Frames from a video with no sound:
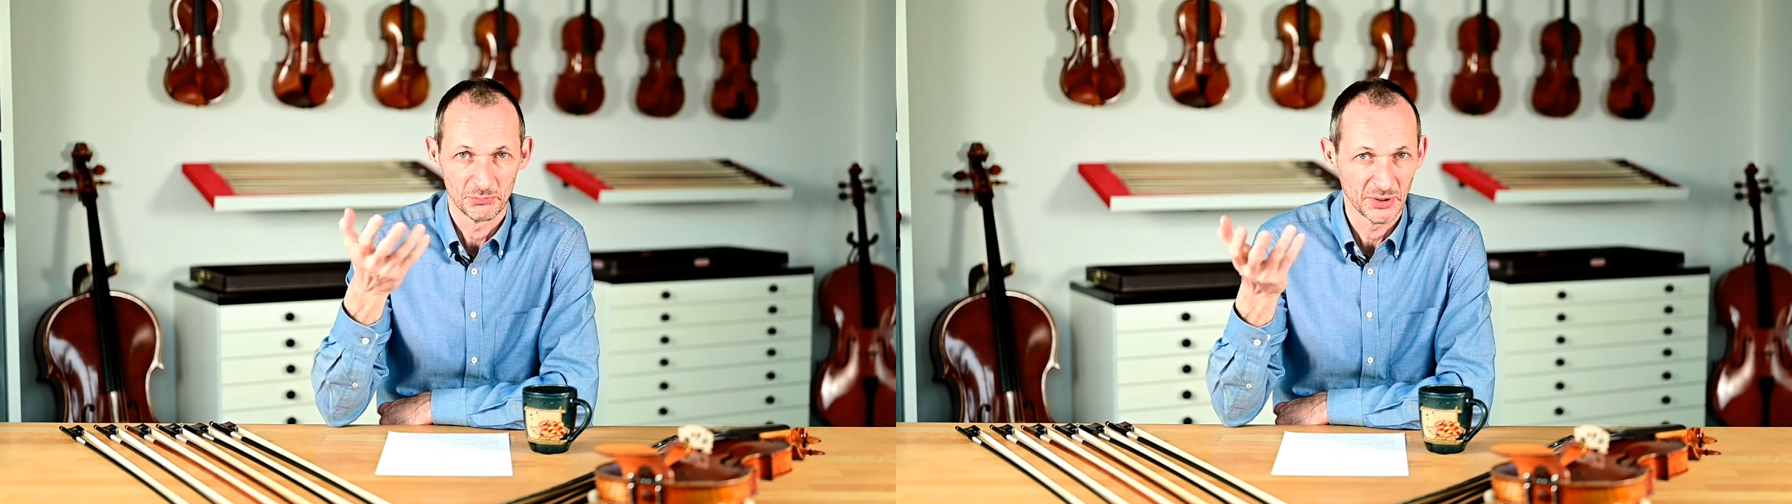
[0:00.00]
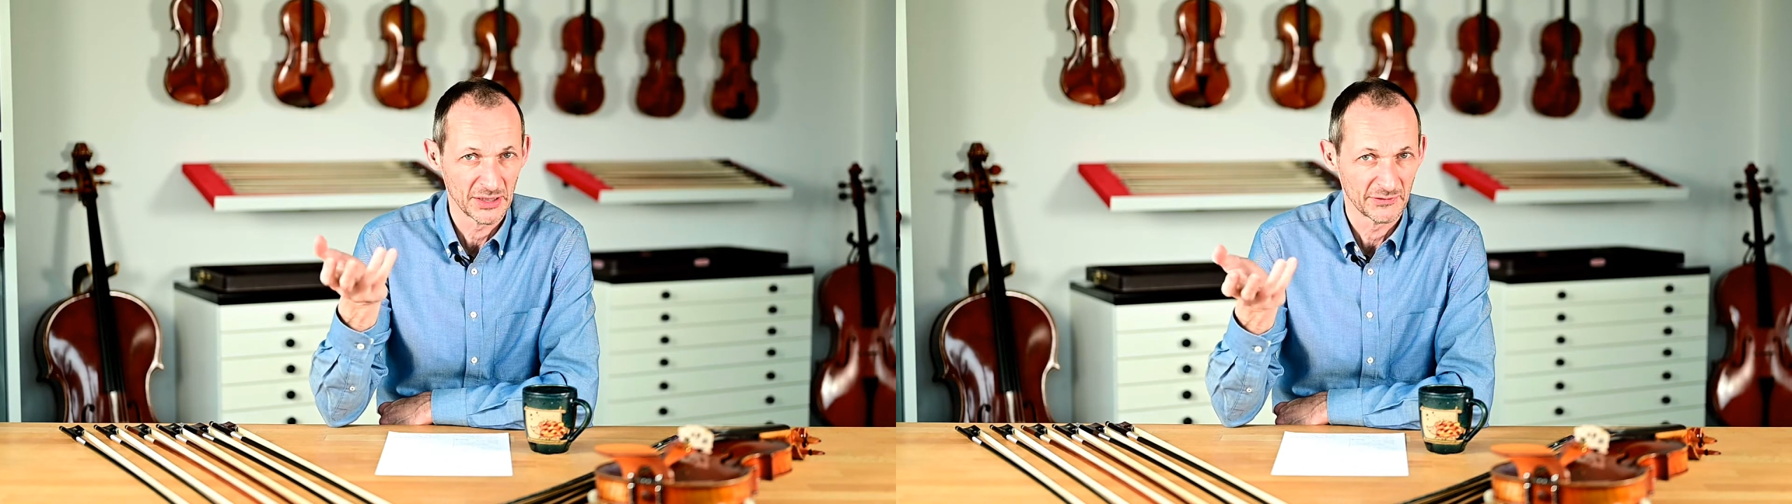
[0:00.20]

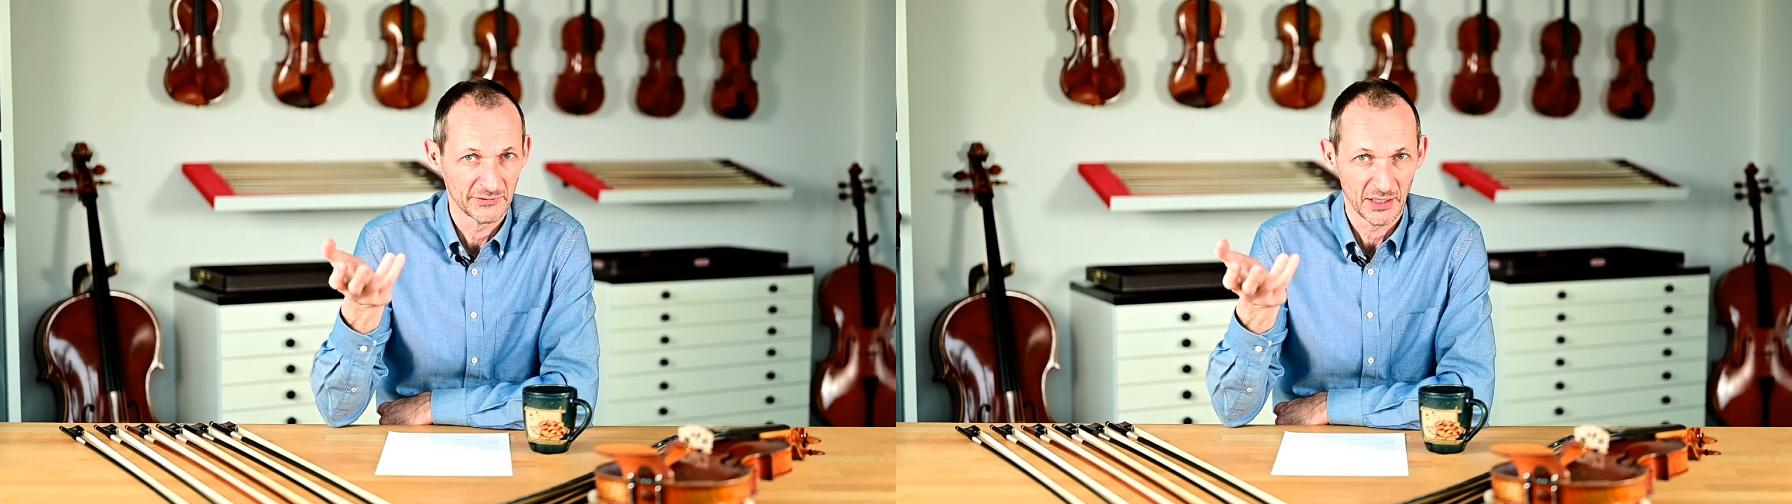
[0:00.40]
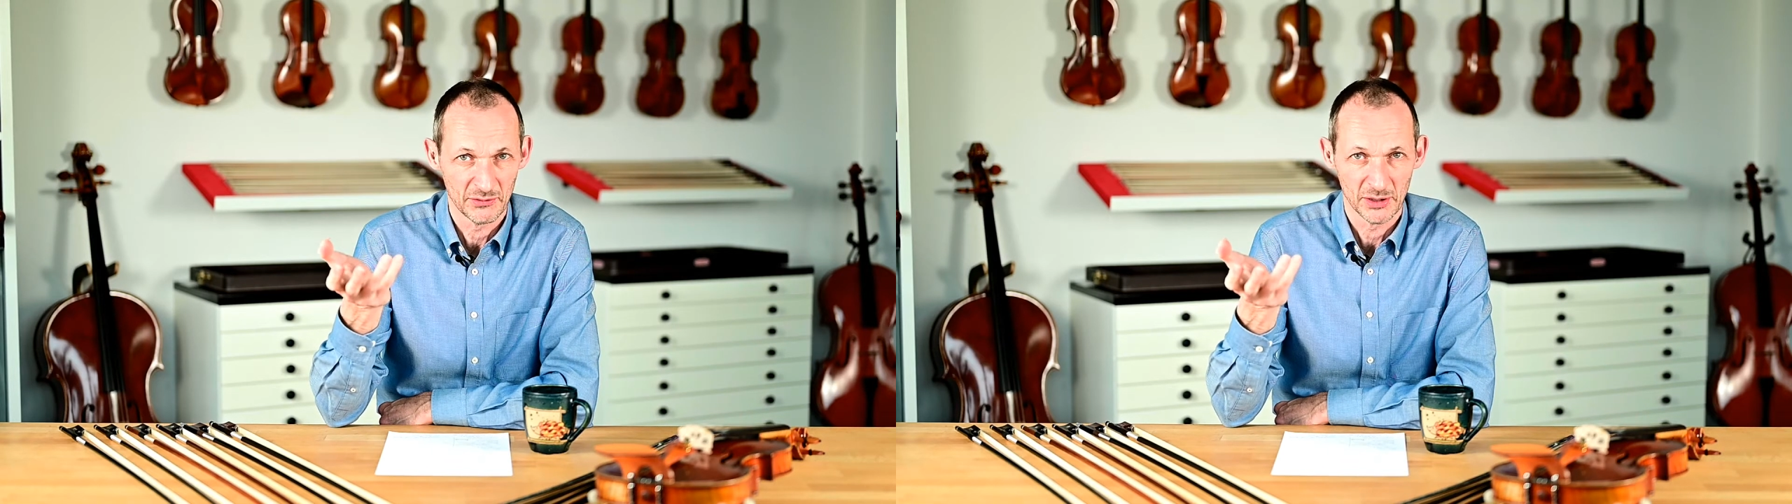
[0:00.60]
biggest
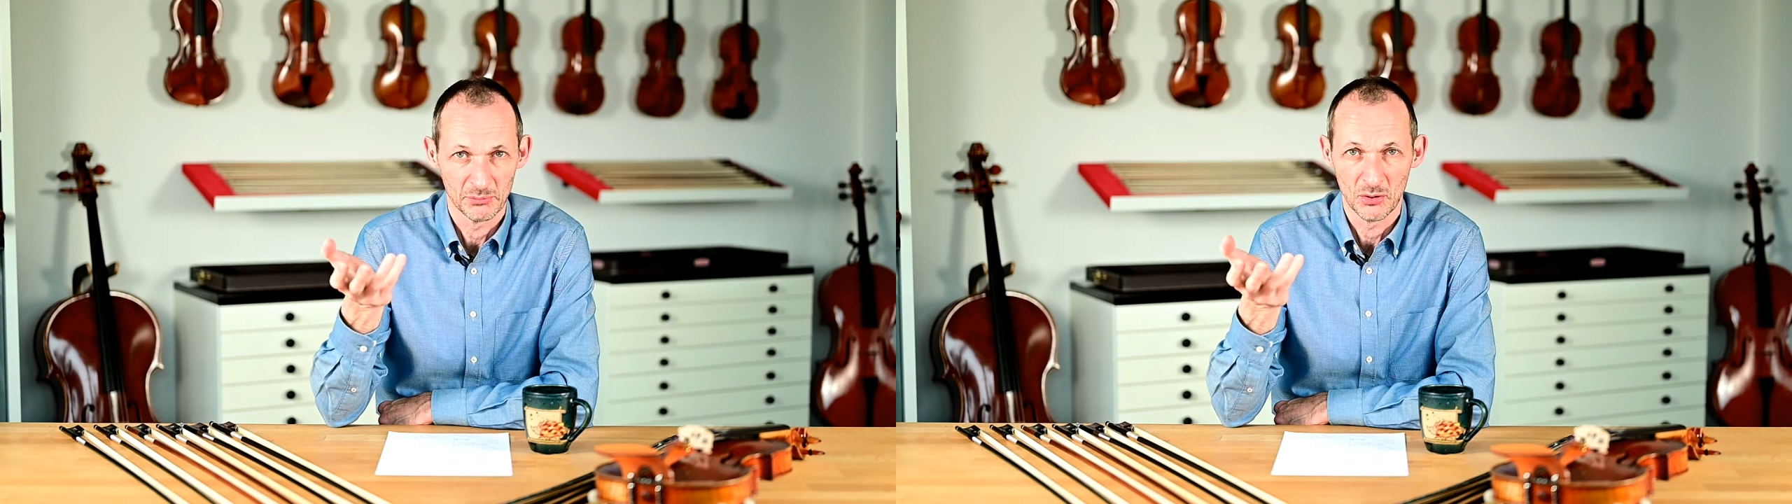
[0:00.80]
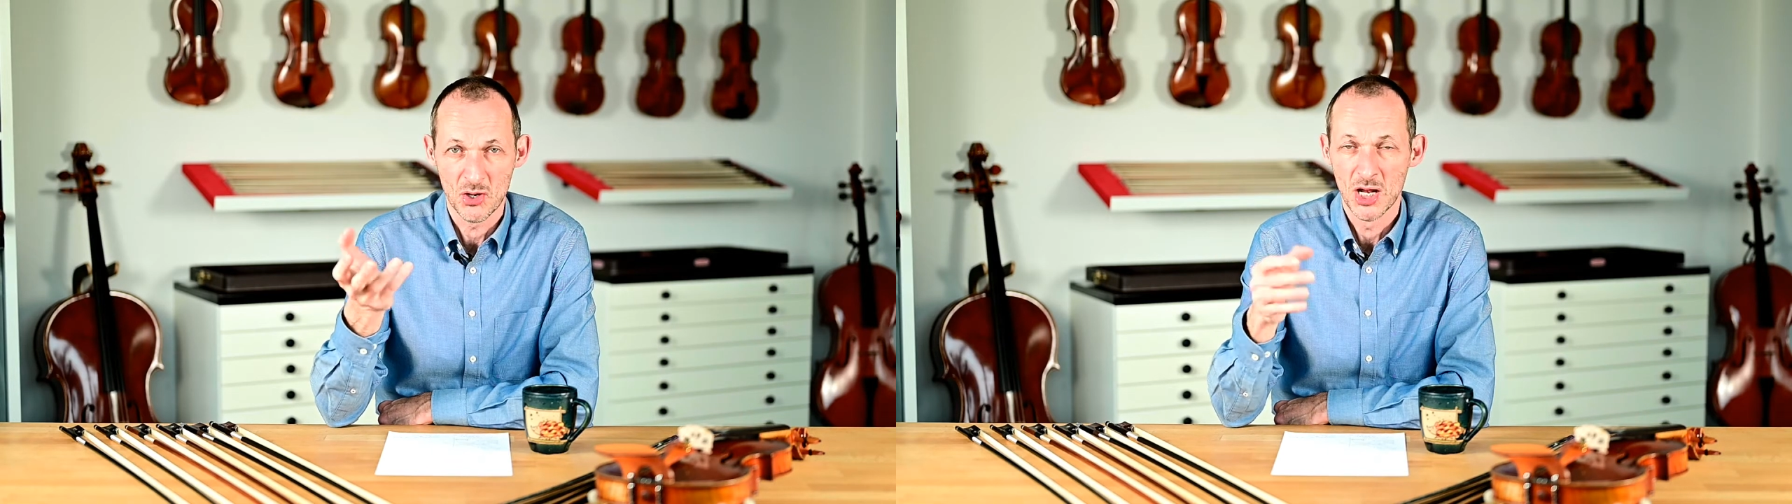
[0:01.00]
sounding
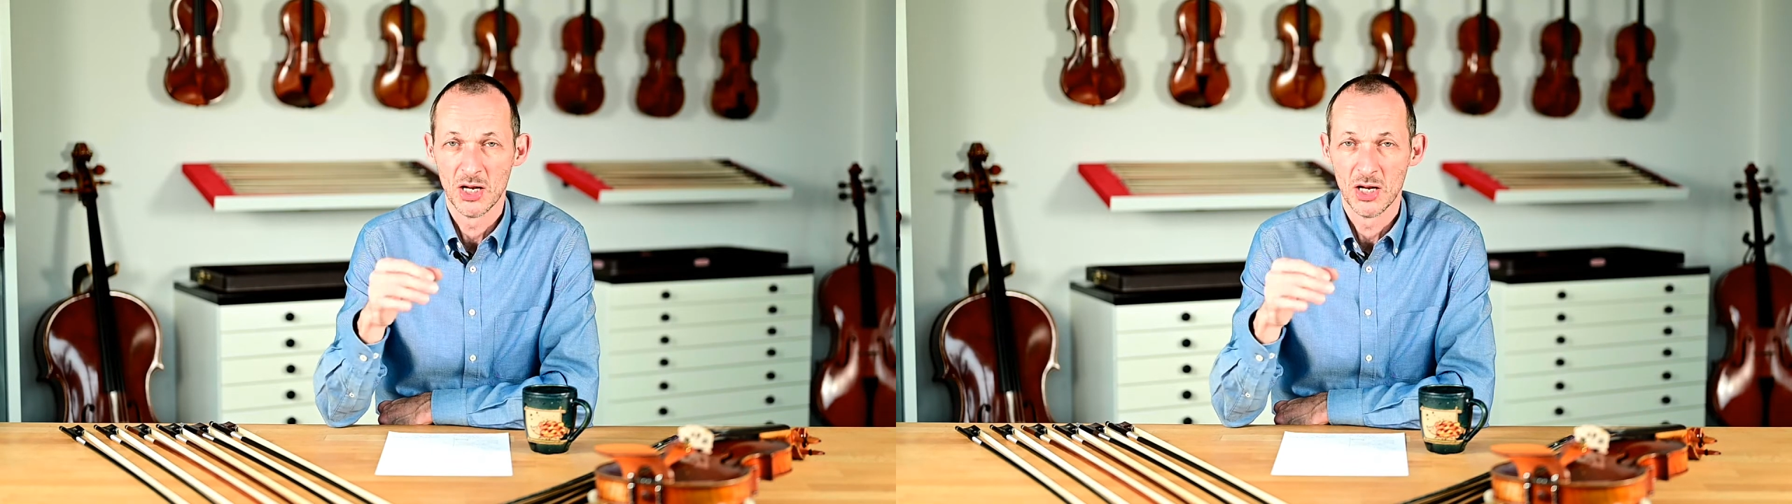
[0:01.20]
bow,